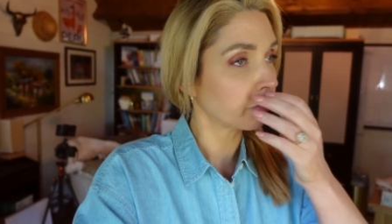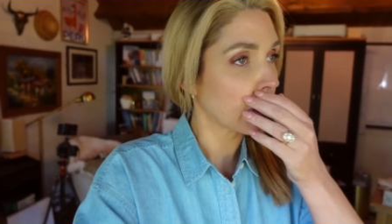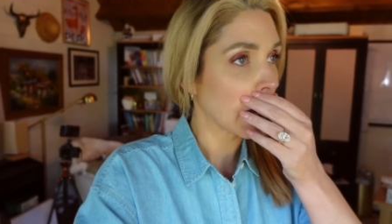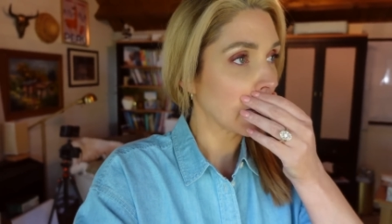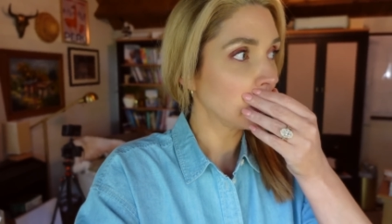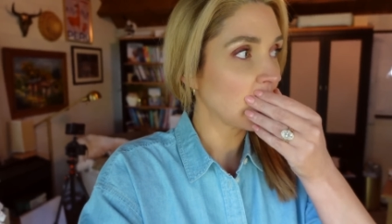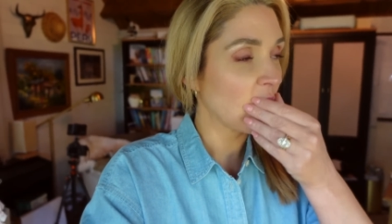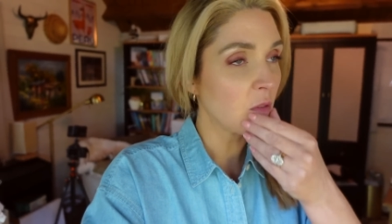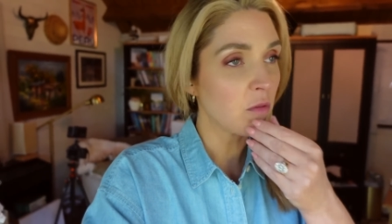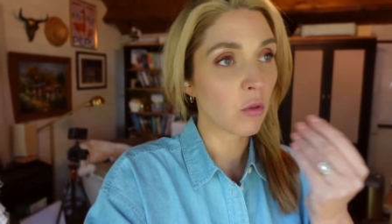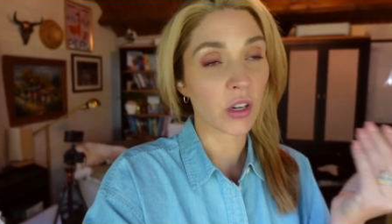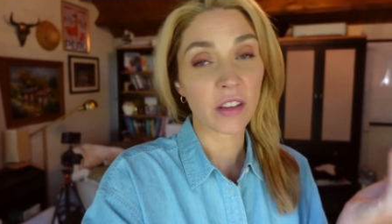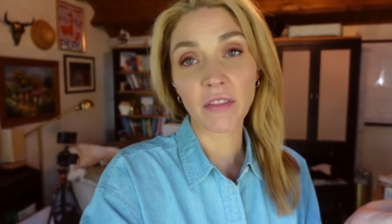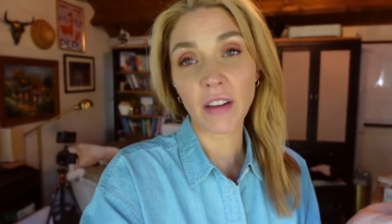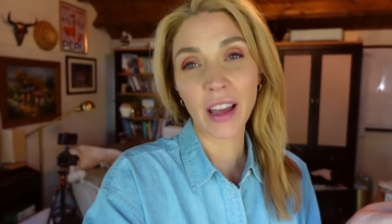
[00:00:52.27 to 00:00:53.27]
I don't know,
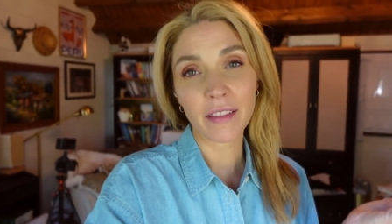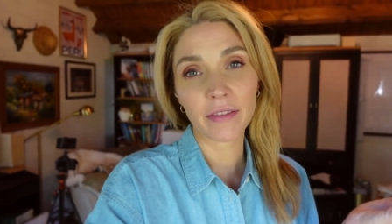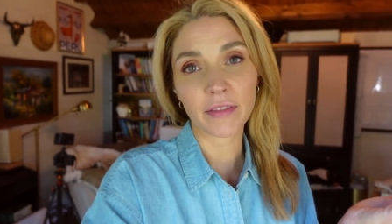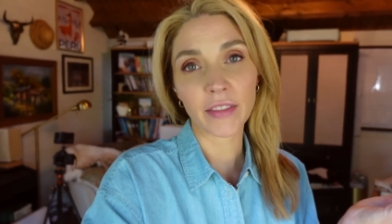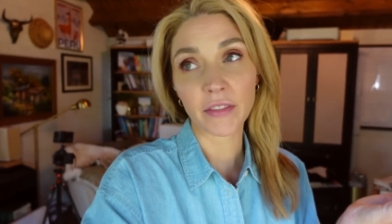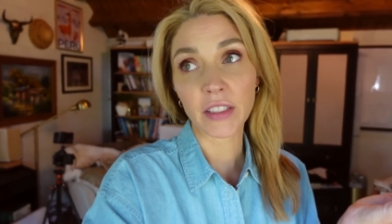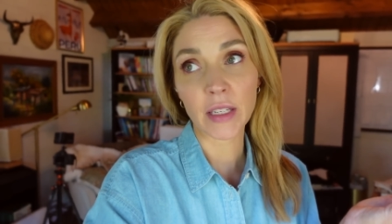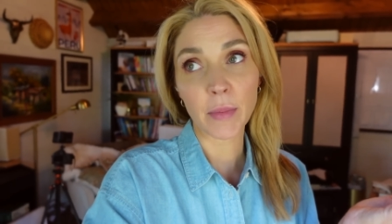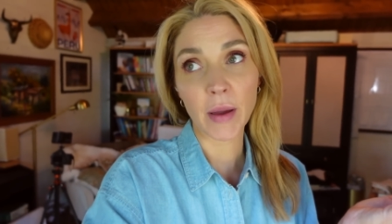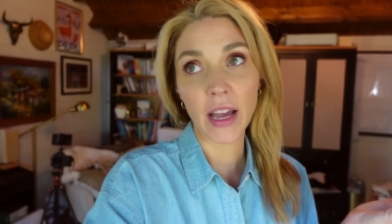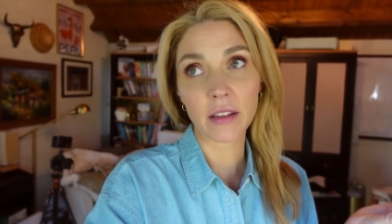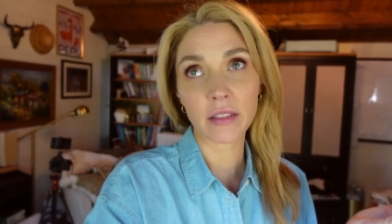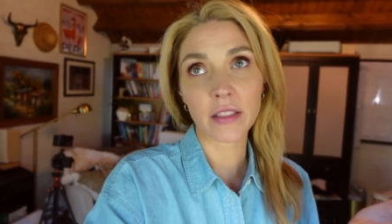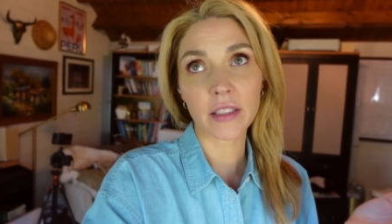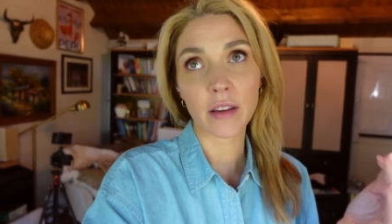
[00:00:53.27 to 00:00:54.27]
45, 50
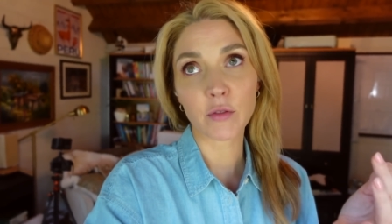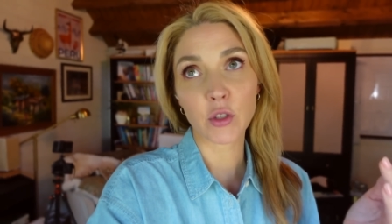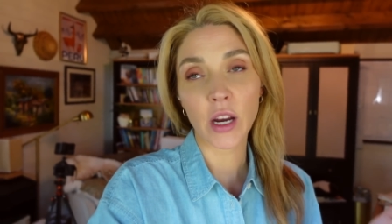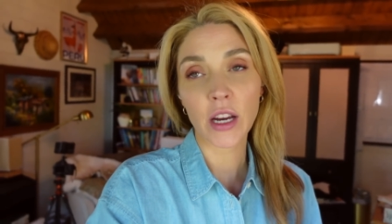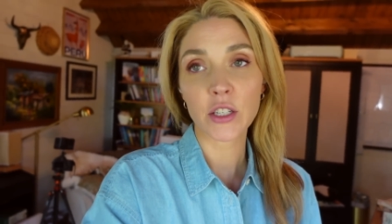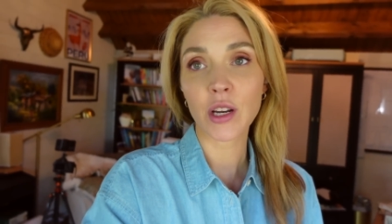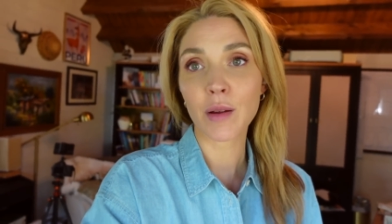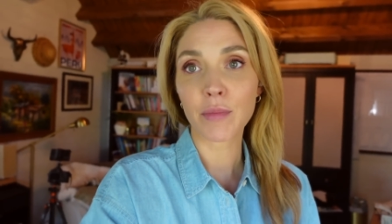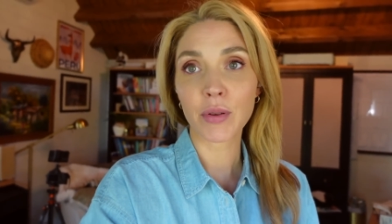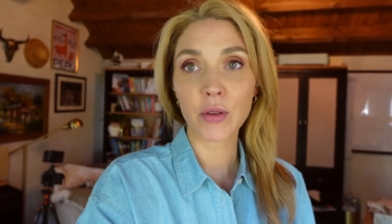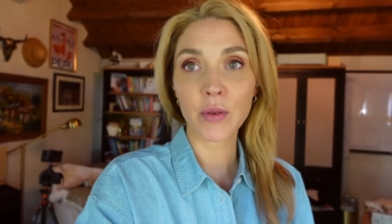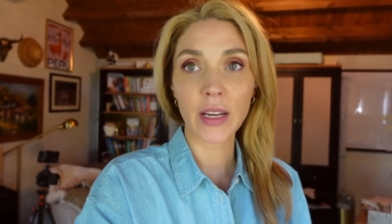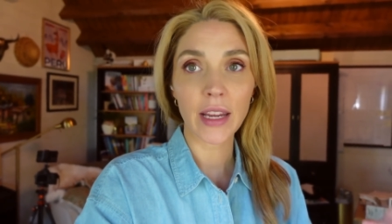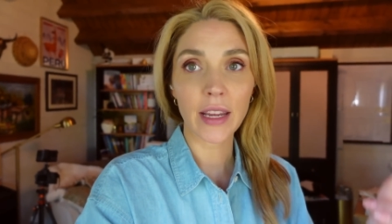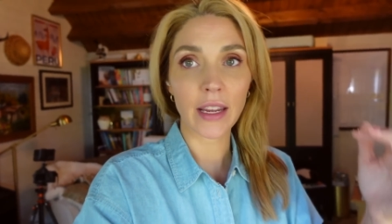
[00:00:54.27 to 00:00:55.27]
pounds of dry shampoo
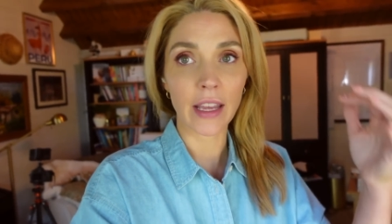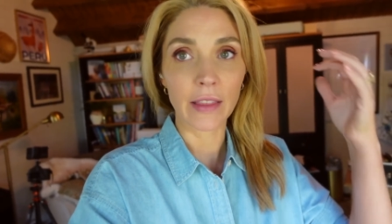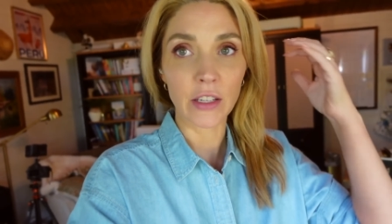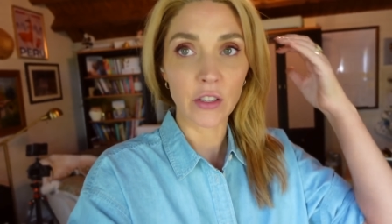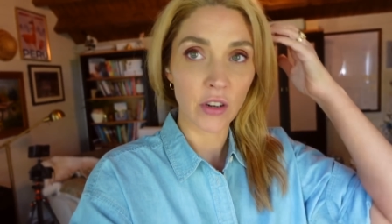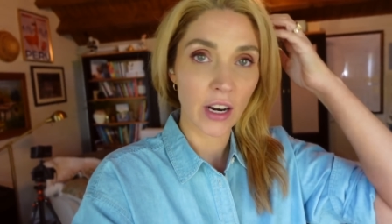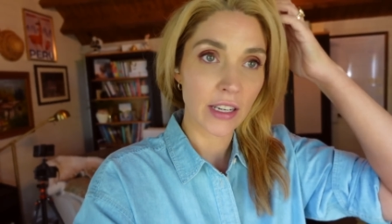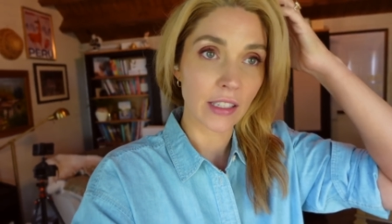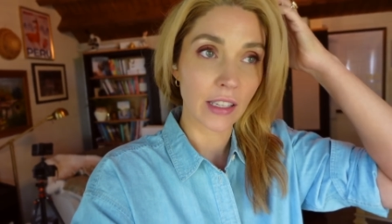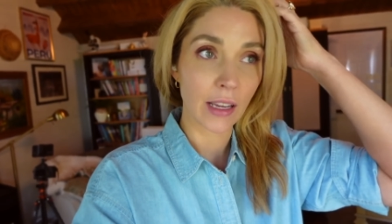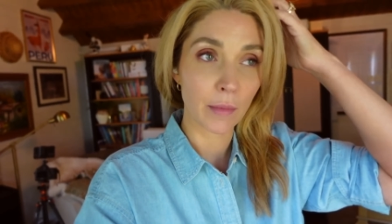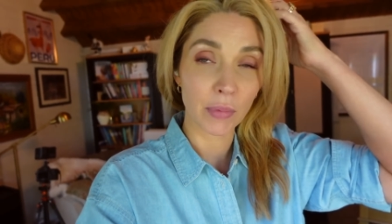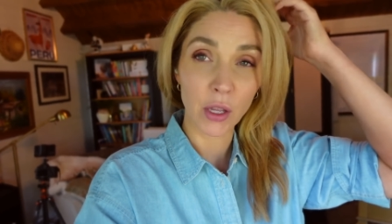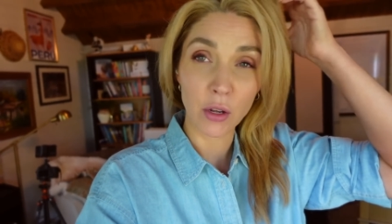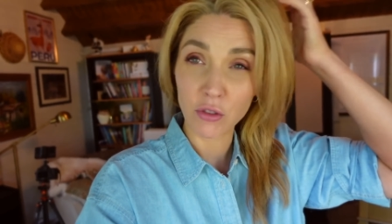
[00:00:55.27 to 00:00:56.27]
in it and then tried to
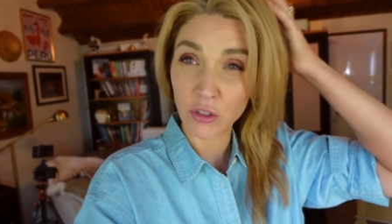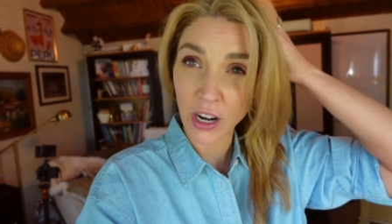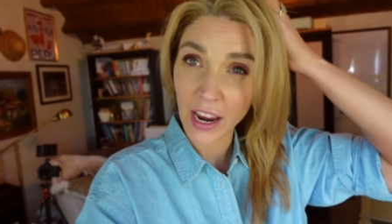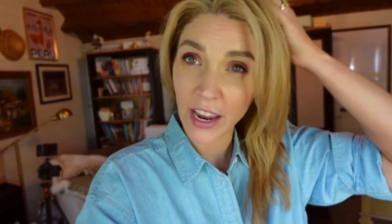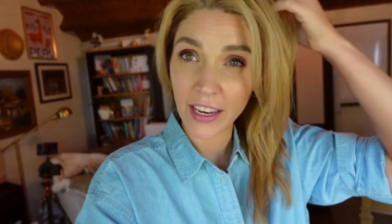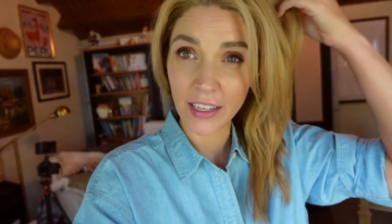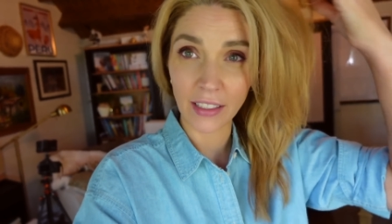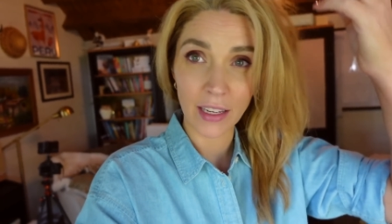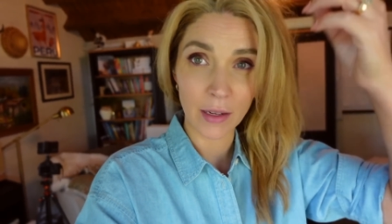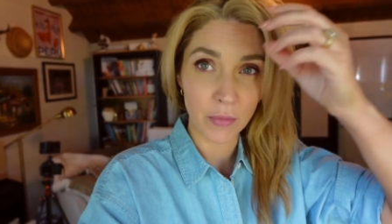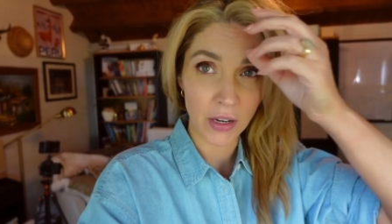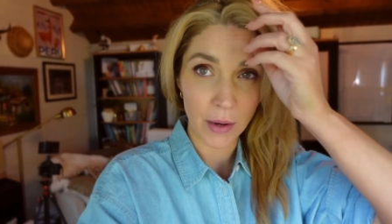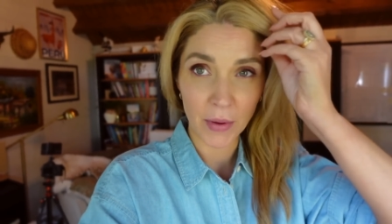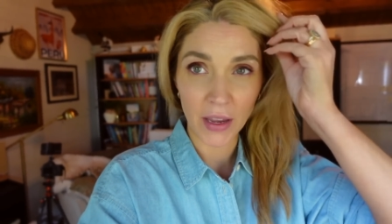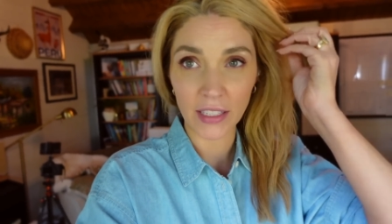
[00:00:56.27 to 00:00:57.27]
like blow dry it and like
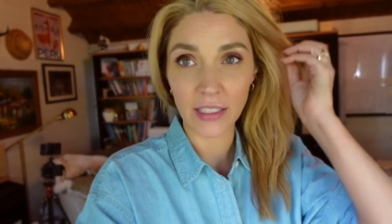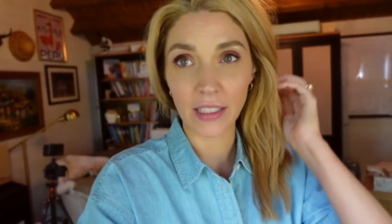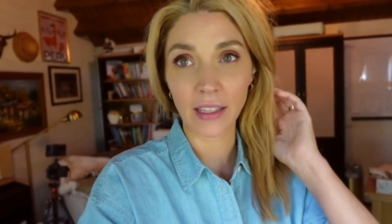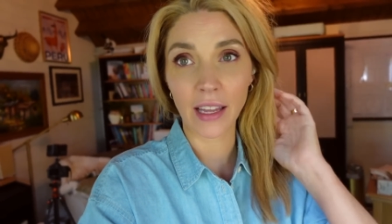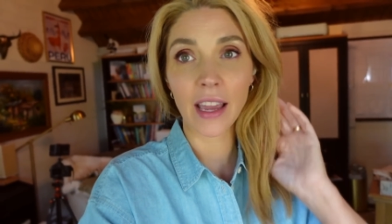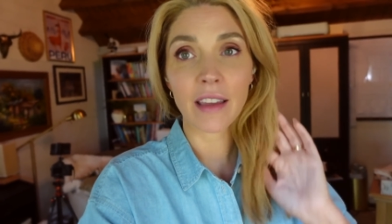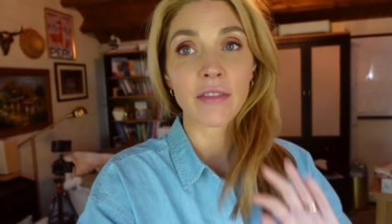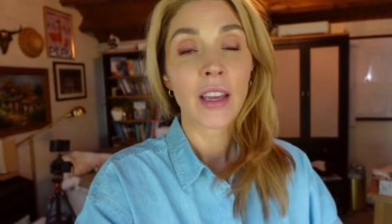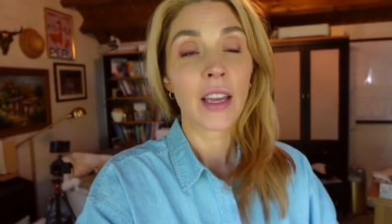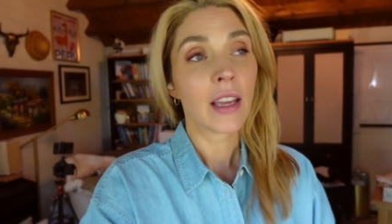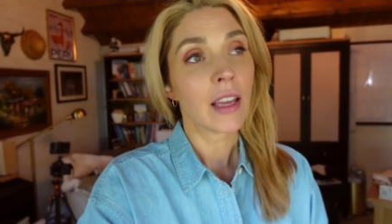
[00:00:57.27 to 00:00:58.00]
bring it back to life.